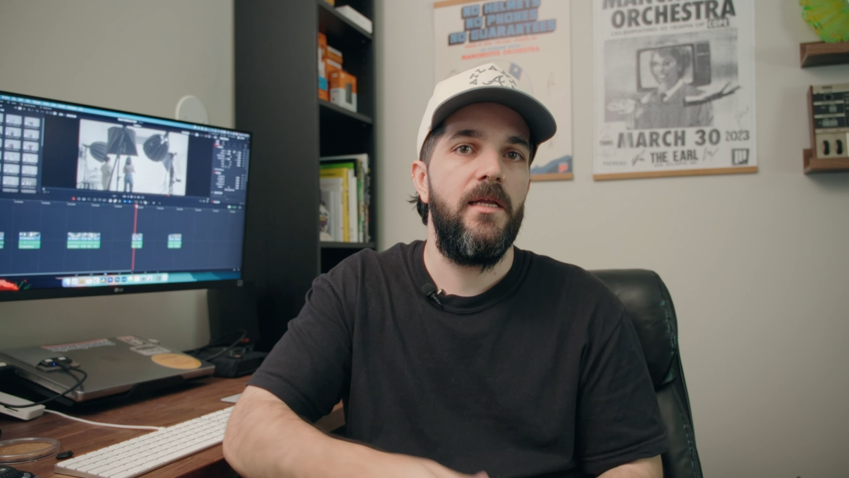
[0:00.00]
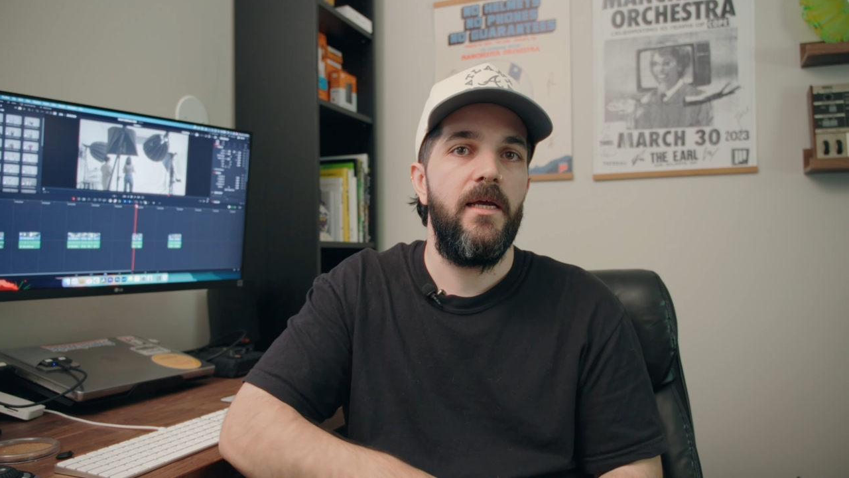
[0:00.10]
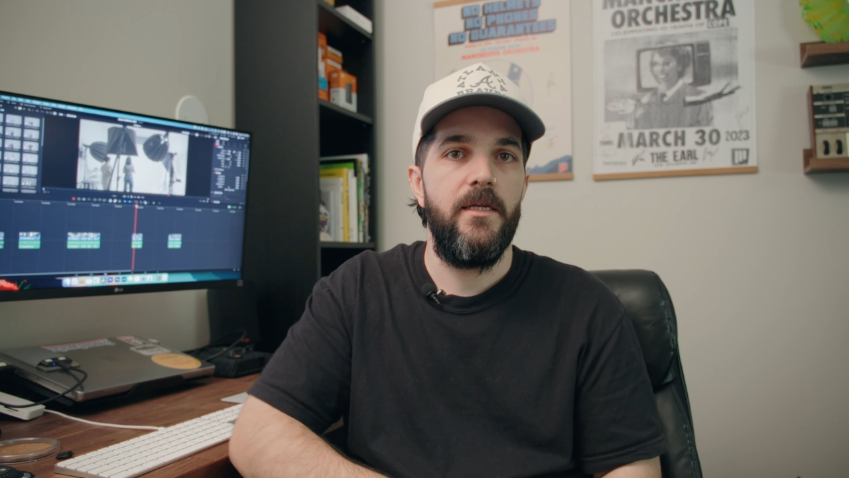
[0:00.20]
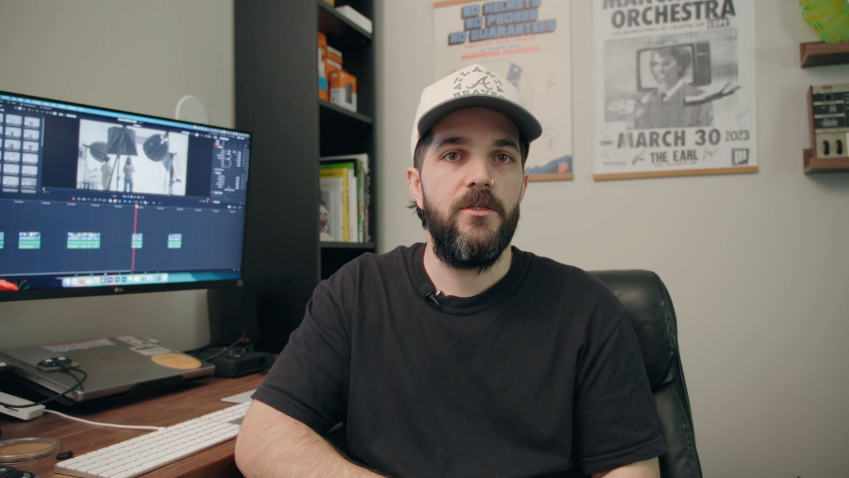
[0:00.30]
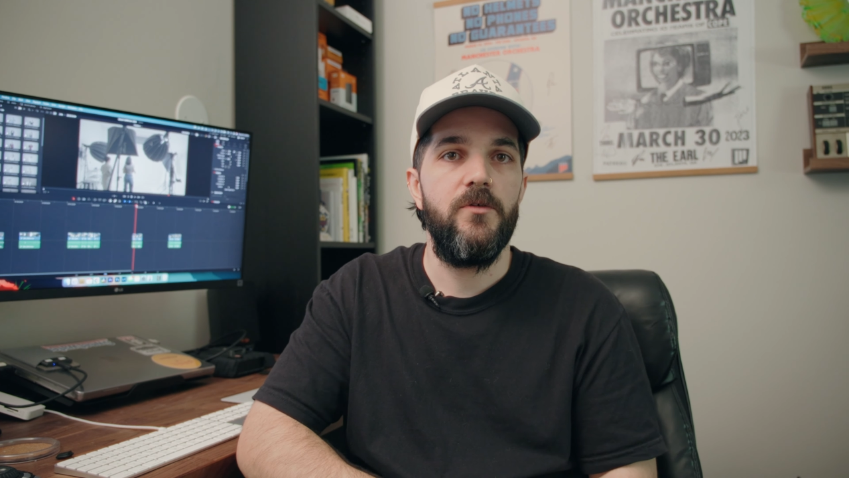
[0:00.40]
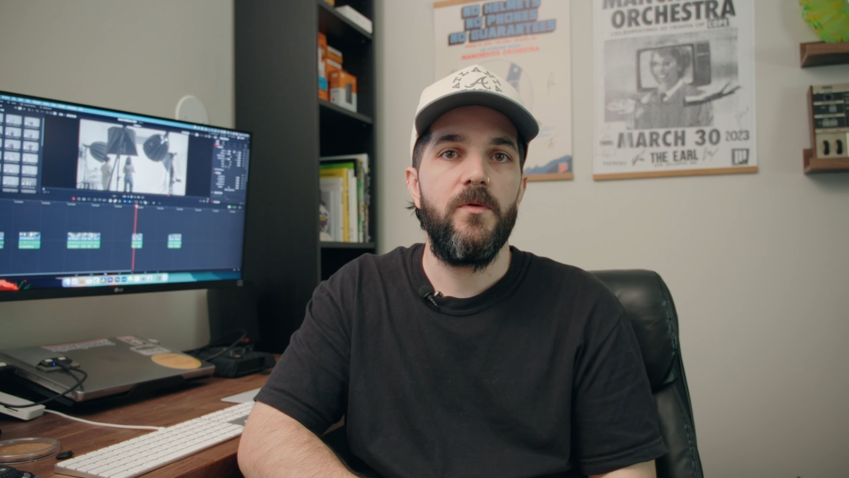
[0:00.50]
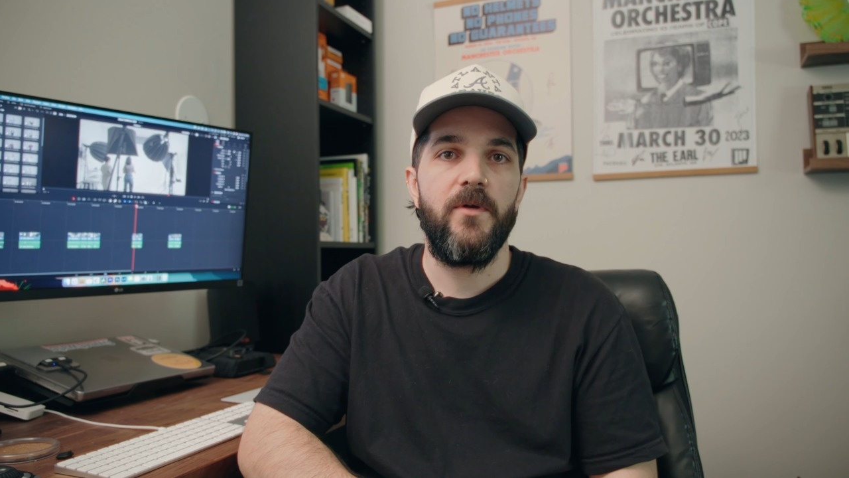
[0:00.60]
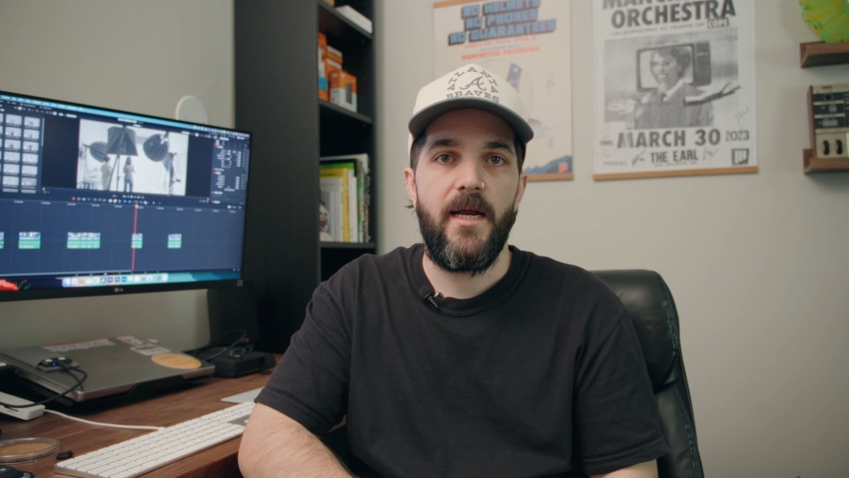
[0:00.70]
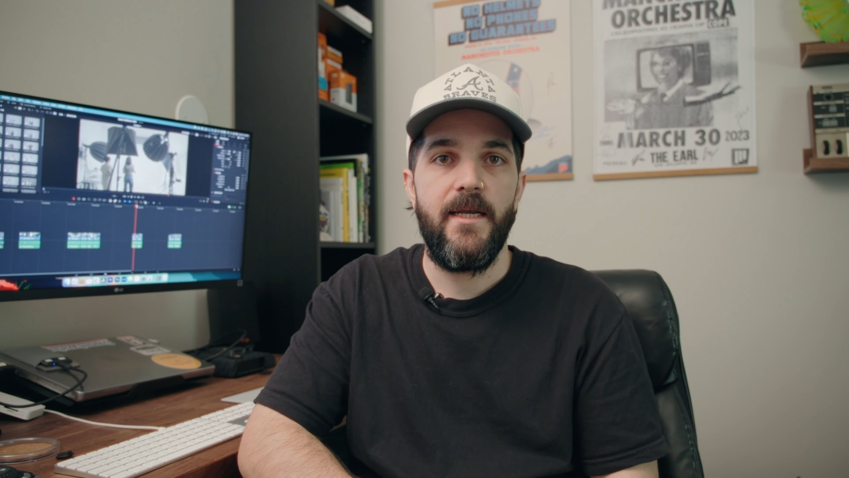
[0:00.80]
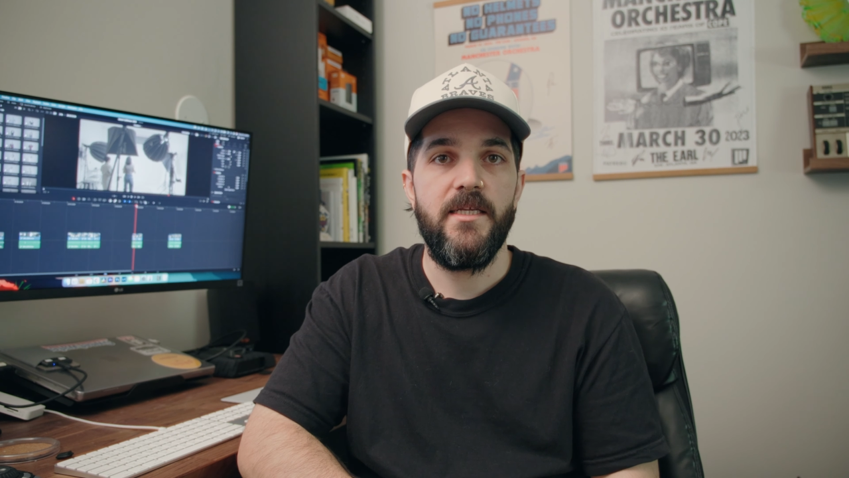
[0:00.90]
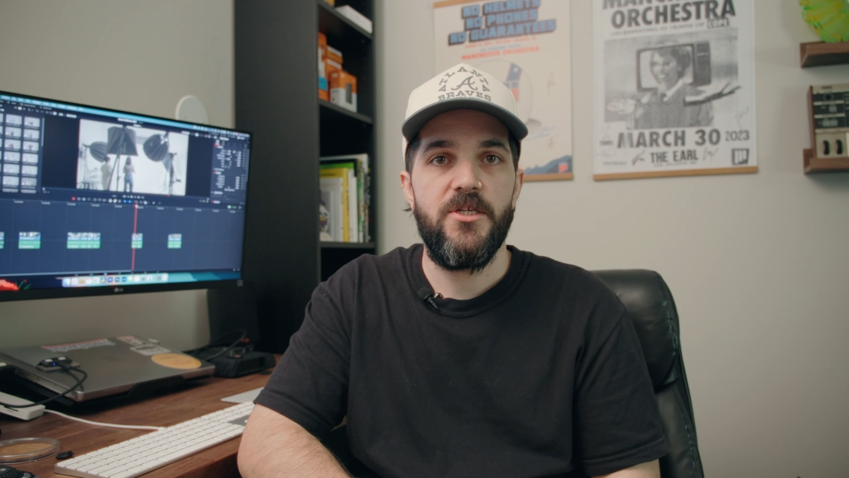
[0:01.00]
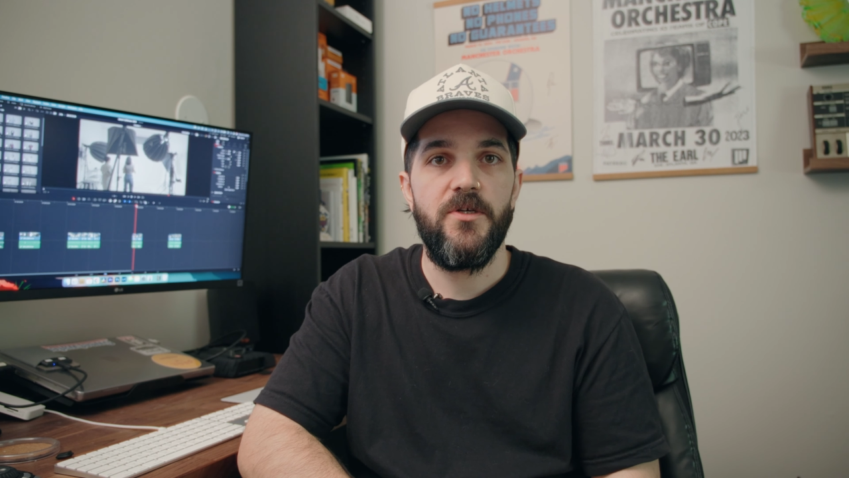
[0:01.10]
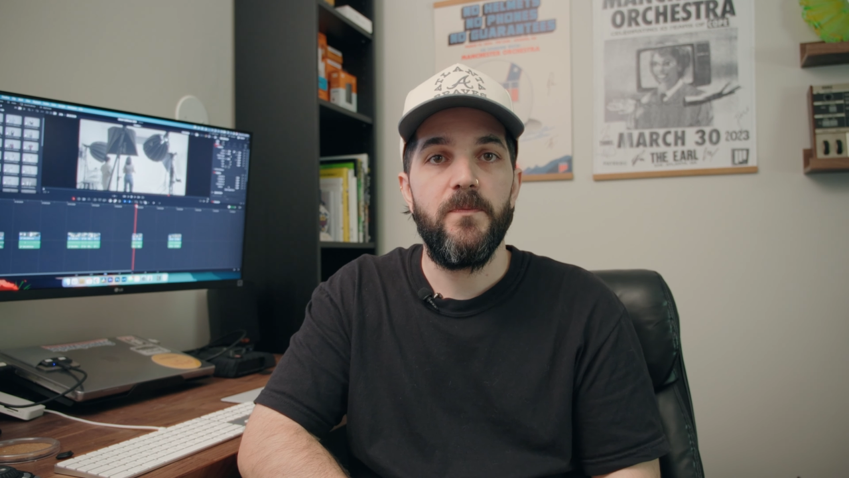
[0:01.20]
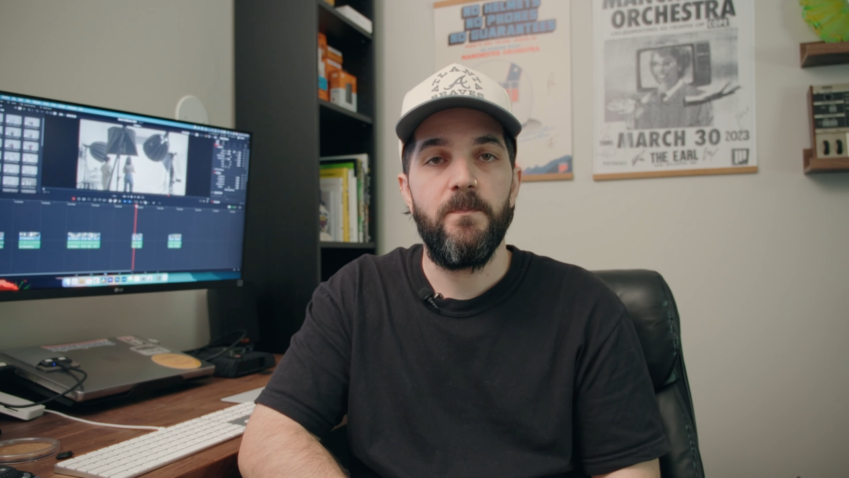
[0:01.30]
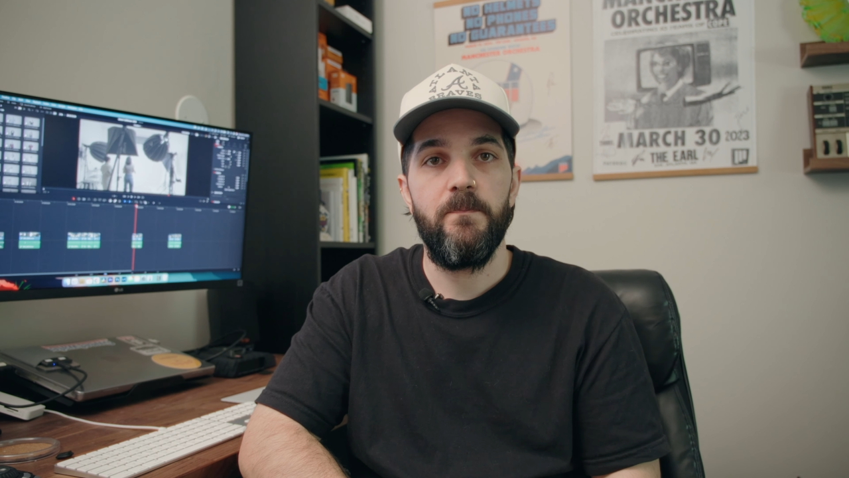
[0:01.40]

and doing what I need to do.